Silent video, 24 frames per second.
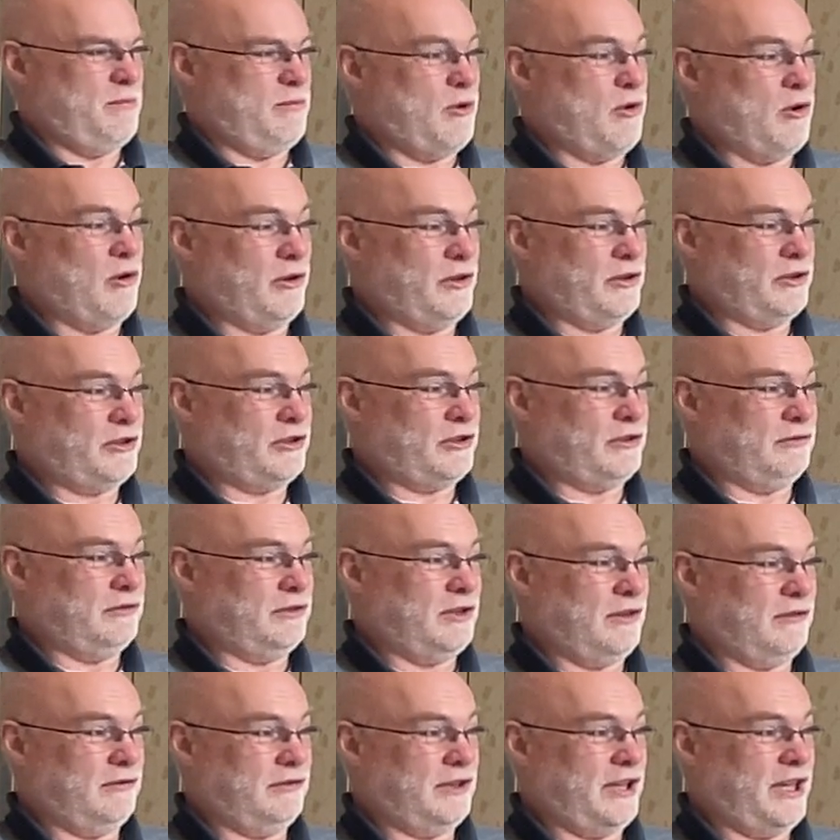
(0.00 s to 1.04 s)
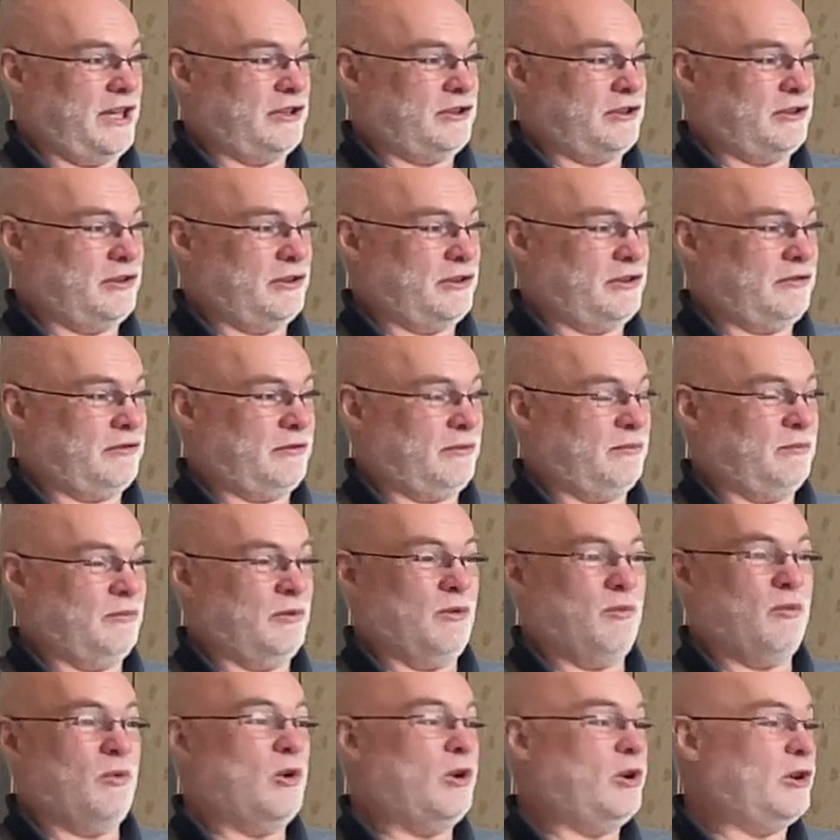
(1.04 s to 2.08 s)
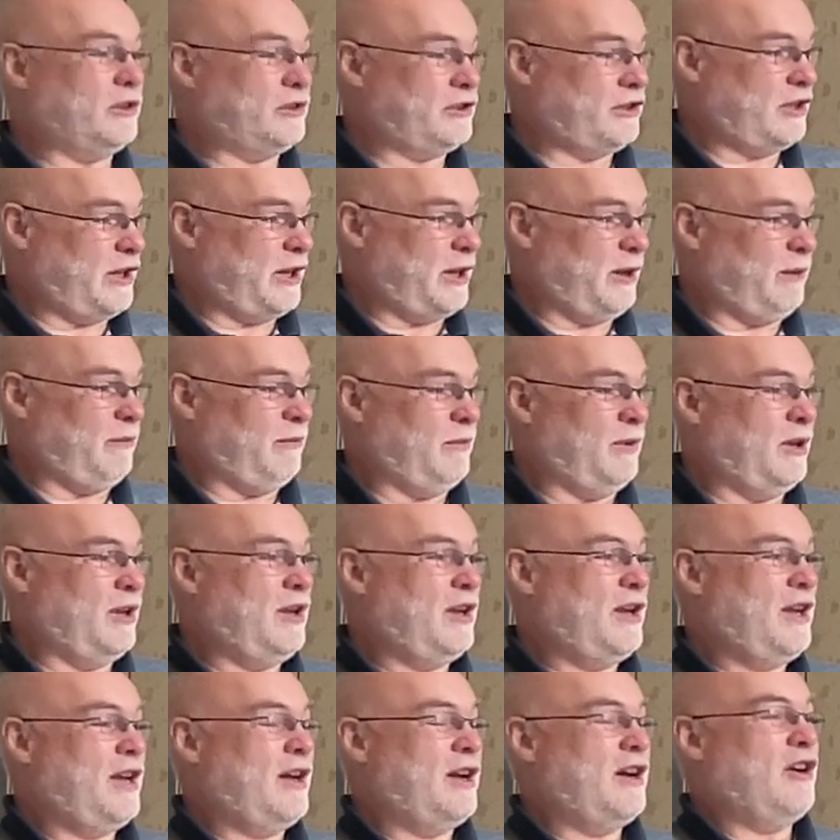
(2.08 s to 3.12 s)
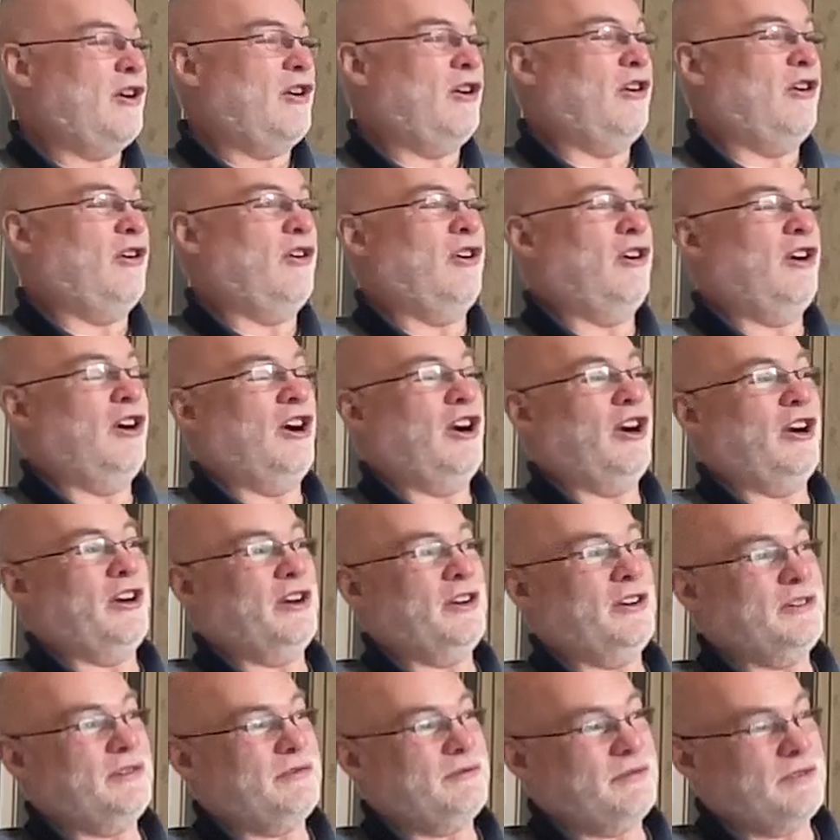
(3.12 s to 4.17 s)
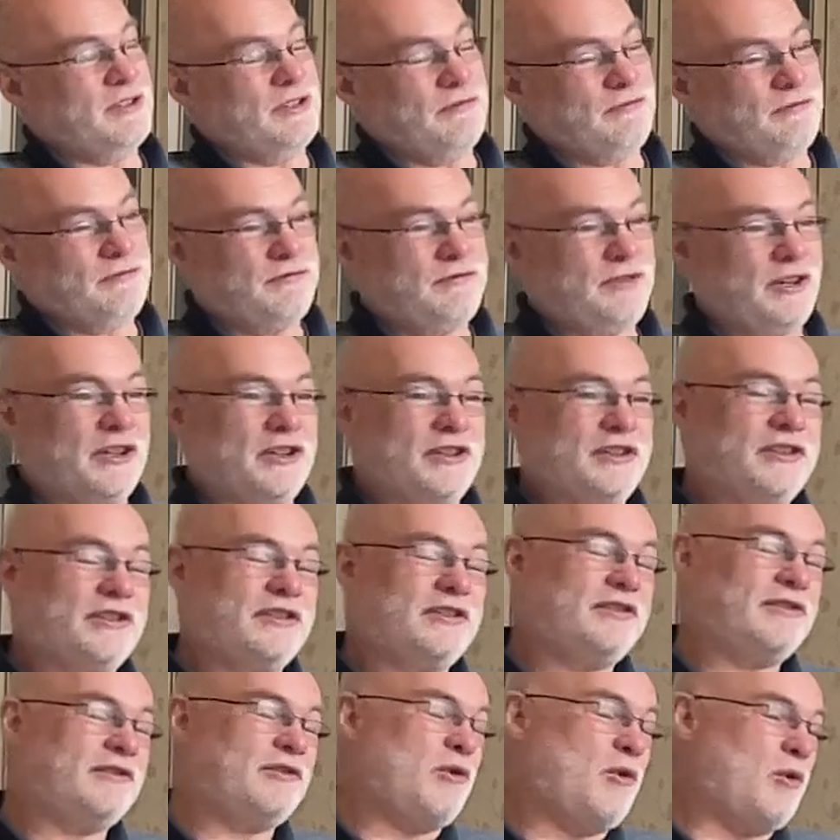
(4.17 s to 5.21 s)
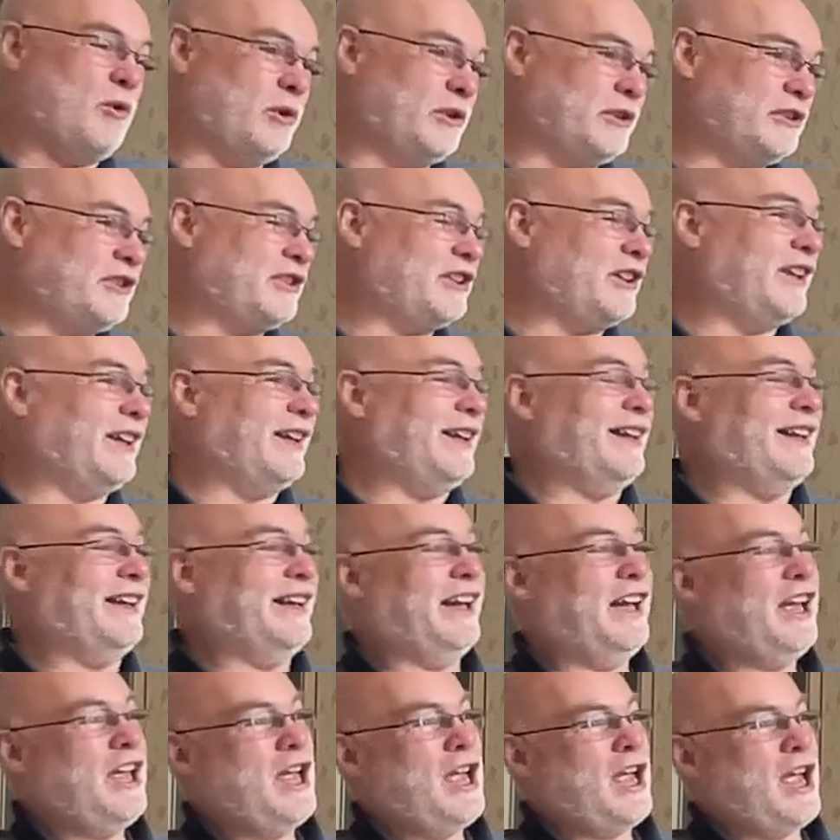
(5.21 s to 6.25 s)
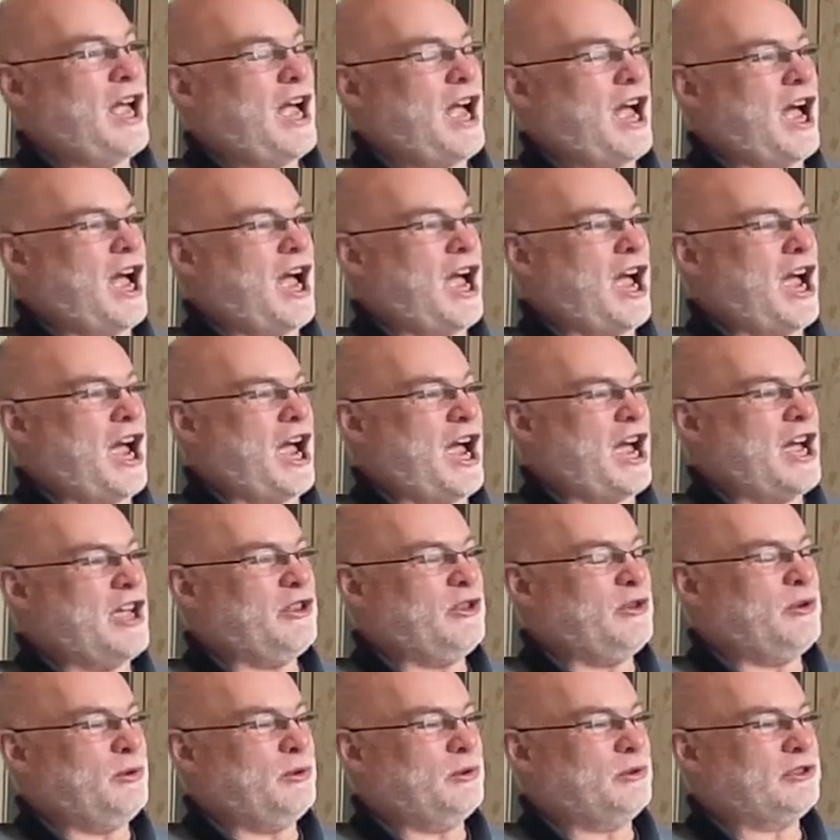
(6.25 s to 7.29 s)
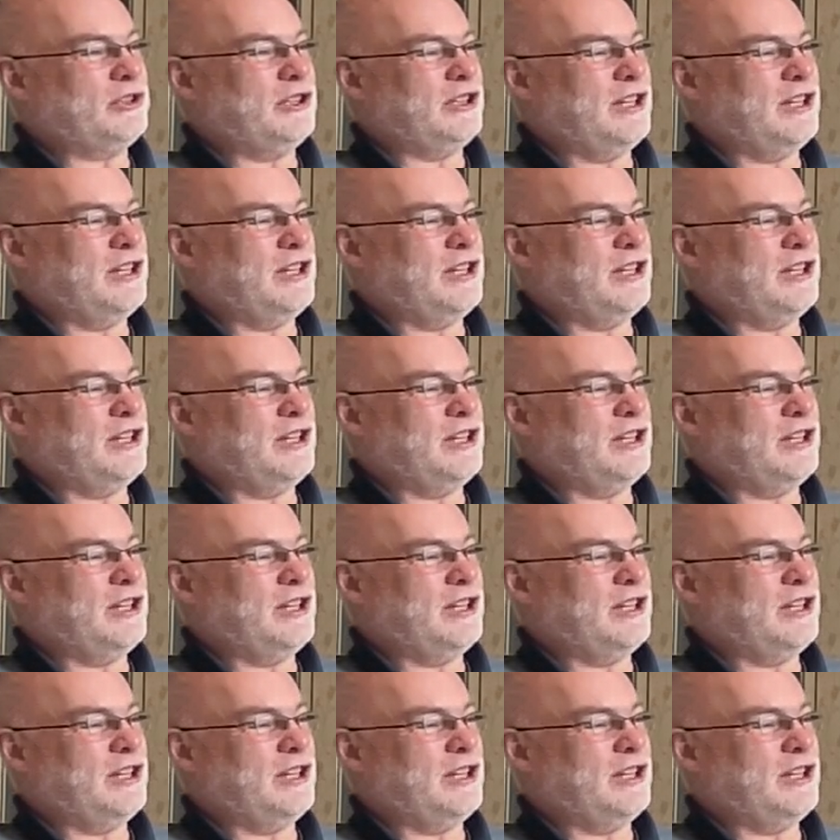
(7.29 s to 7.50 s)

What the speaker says: box of love letters from the wartime, or the first courting, and those